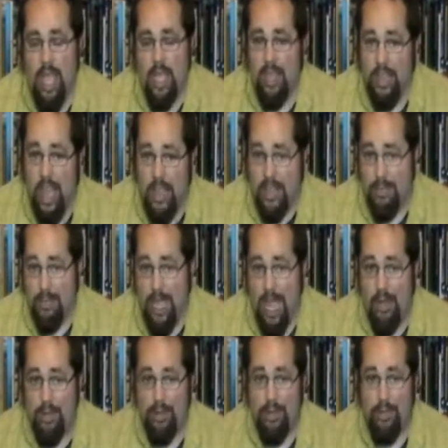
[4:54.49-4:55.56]
I let them
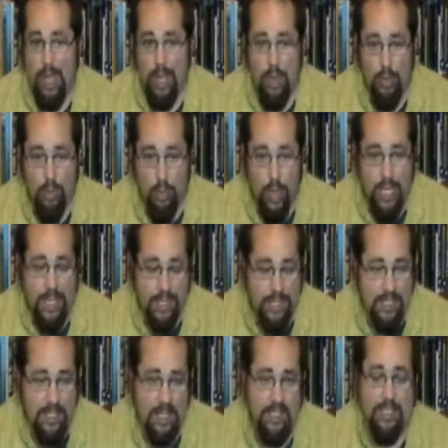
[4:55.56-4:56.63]
down through my own
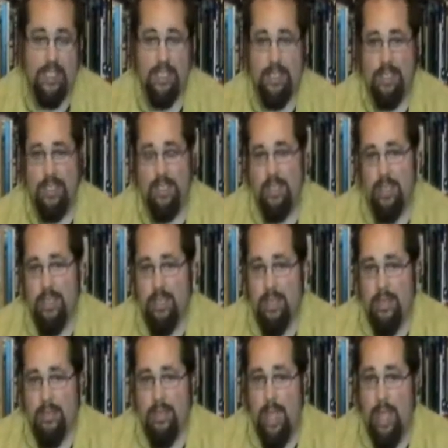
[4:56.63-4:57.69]
weaknesses,
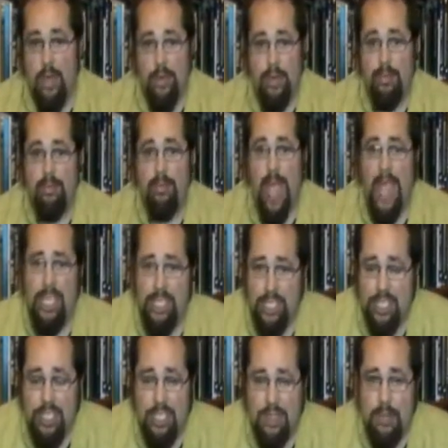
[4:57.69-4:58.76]
my own
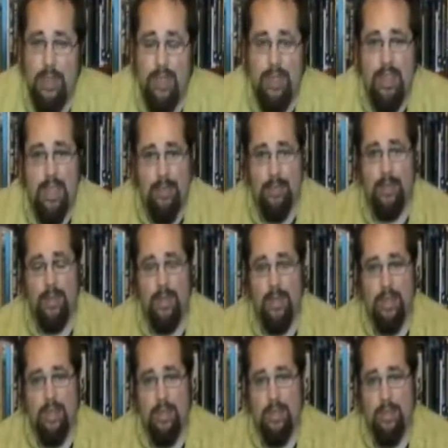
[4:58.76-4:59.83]
impatience with them,
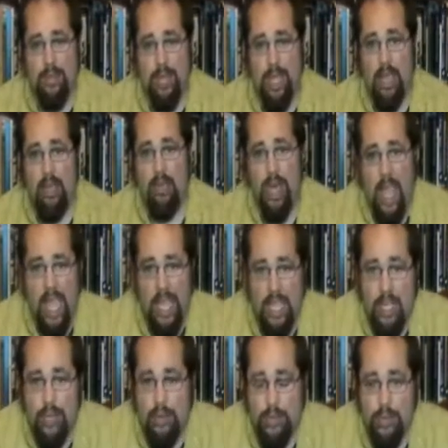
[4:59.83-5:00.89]
my own
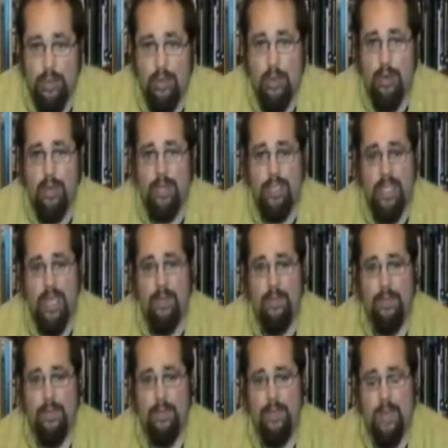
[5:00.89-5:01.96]
anger towards
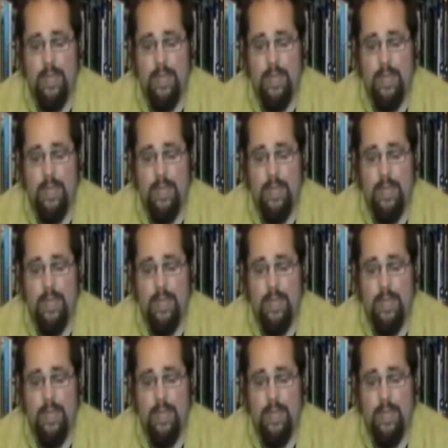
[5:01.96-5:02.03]
them.